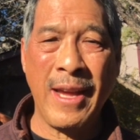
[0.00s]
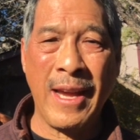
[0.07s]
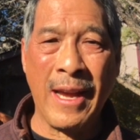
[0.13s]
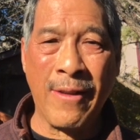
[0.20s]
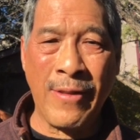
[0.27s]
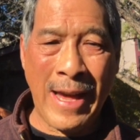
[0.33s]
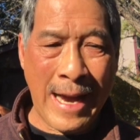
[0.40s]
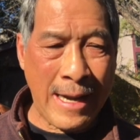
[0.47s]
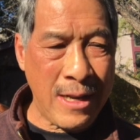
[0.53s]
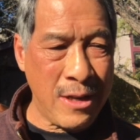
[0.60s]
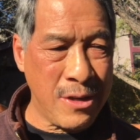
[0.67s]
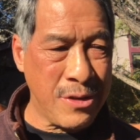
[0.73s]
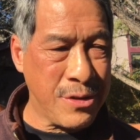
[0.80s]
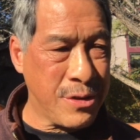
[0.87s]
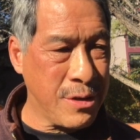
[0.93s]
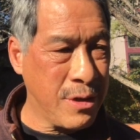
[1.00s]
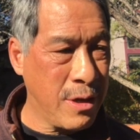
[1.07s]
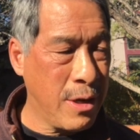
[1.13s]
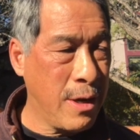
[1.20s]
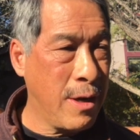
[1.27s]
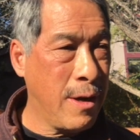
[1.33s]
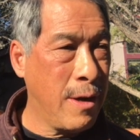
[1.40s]
And that is,
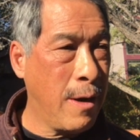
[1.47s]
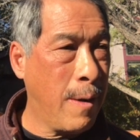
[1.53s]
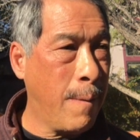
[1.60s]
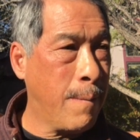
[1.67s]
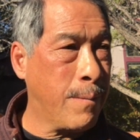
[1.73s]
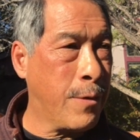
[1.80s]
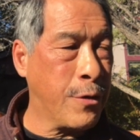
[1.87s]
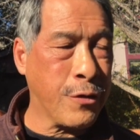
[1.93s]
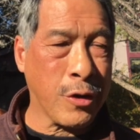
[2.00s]
there's